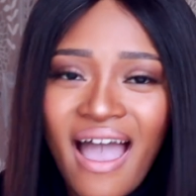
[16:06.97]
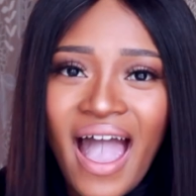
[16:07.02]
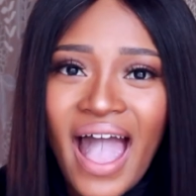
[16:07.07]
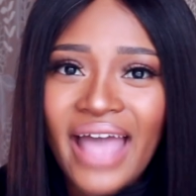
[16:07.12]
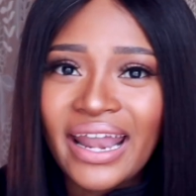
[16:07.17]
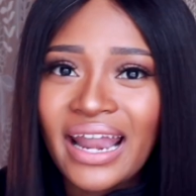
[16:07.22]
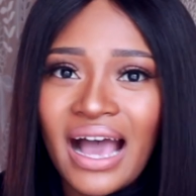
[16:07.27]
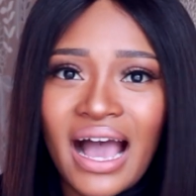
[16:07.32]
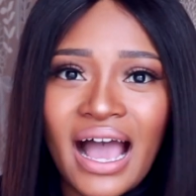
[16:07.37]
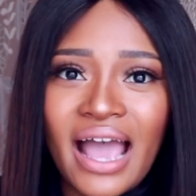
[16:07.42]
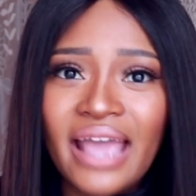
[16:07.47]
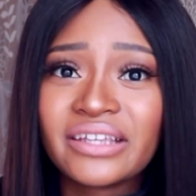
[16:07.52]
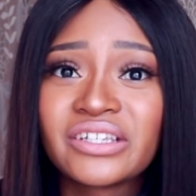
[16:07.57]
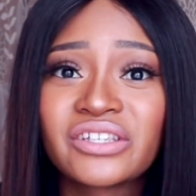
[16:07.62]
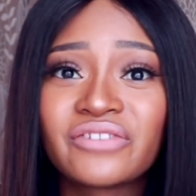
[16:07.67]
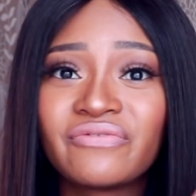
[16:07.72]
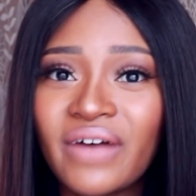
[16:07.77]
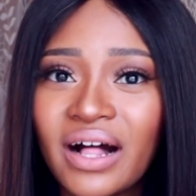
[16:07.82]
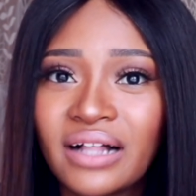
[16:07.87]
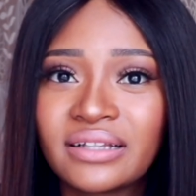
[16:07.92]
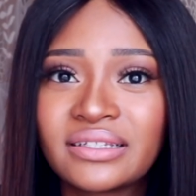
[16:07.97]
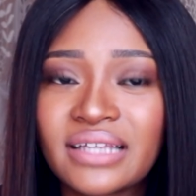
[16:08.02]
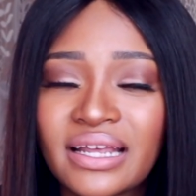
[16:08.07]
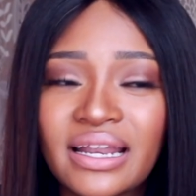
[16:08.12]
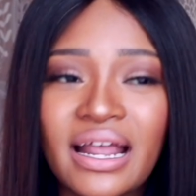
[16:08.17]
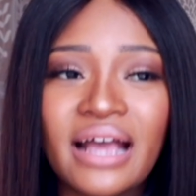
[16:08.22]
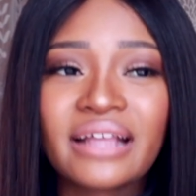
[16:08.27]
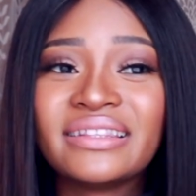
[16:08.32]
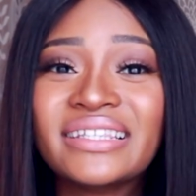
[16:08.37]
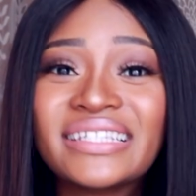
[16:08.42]
And I just felt
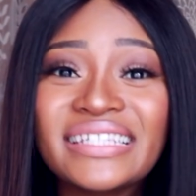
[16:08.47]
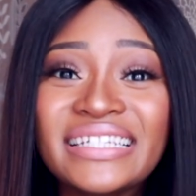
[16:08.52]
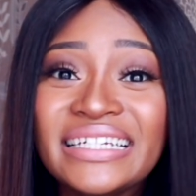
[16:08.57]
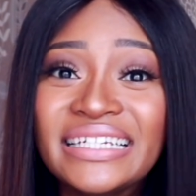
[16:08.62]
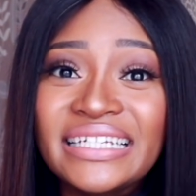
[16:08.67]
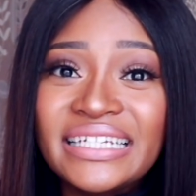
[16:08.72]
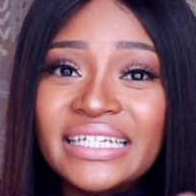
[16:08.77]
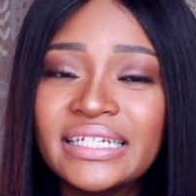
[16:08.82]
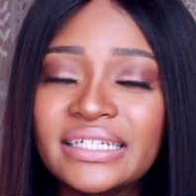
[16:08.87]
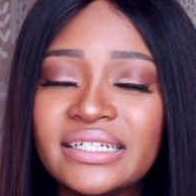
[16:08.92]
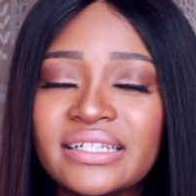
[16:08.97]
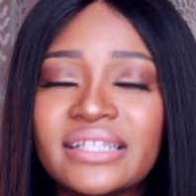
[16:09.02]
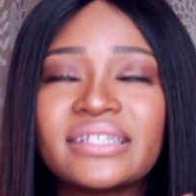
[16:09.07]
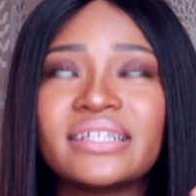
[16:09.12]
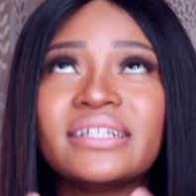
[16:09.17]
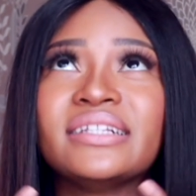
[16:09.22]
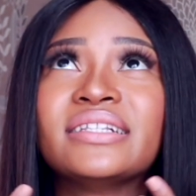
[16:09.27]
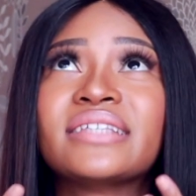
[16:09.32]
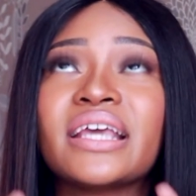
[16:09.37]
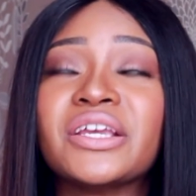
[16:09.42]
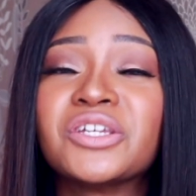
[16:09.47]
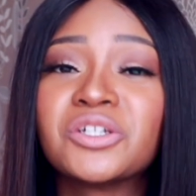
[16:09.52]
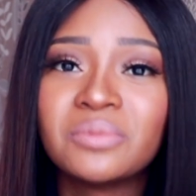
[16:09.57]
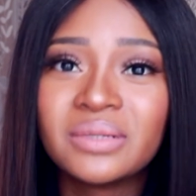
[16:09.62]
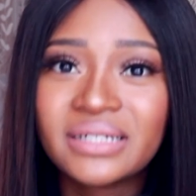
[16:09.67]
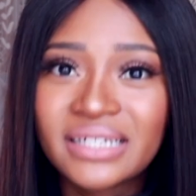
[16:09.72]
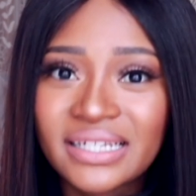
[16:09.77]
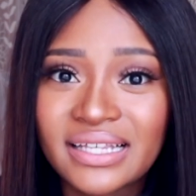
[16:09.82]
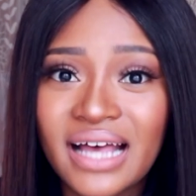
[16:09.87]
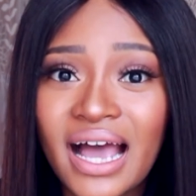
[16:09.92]
that this need, this
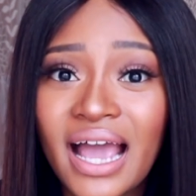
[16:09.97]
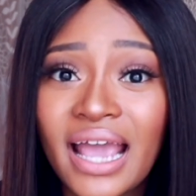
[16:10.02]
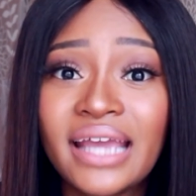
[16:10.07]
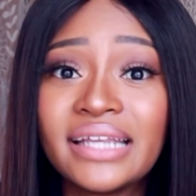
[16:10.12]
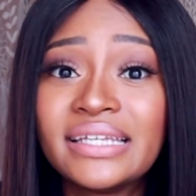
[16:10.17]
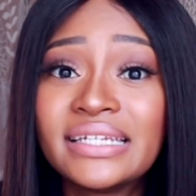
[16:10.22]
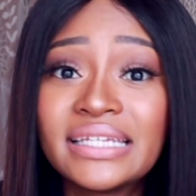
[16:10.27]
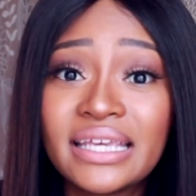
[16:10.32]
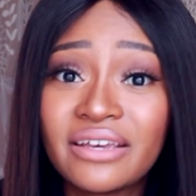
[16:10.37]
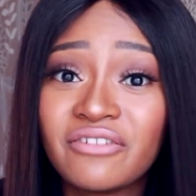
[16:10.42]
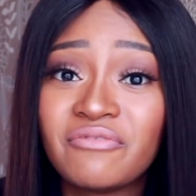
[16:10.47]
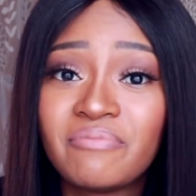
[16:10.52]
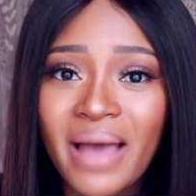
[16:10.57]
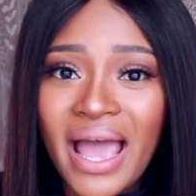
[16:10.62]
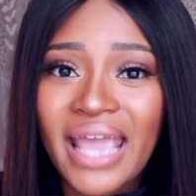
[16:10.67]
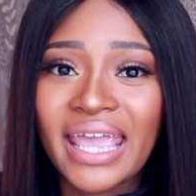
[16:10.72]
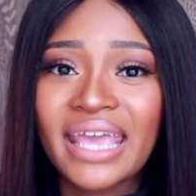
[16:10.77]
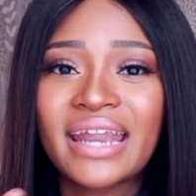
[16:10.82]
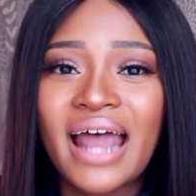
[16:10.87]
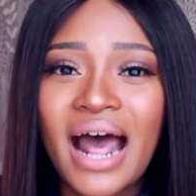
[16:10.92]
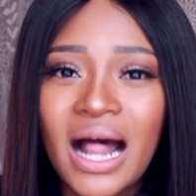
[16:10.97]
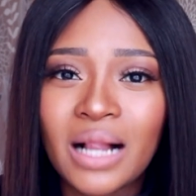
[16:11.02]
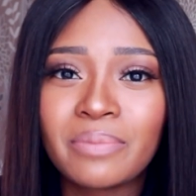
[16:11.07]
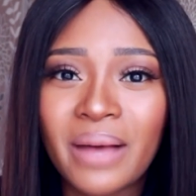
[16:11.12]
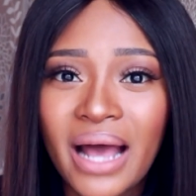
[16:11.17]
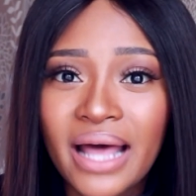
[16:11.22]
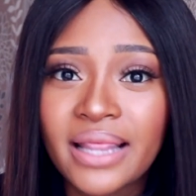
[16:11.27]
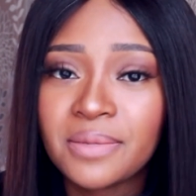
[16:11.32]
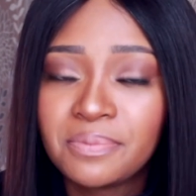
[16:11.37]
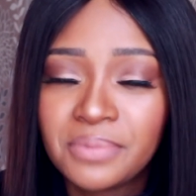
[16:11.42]
insatiable desire to give back and help
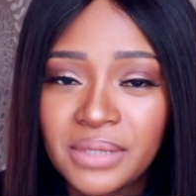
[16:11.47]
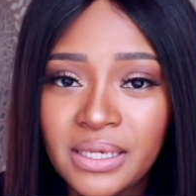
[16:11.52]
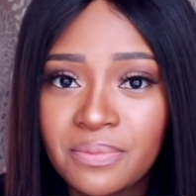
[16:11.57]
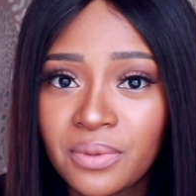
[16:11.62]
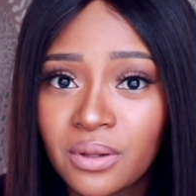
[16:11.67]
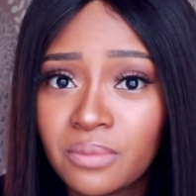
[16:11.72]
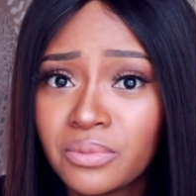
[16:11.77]
other people,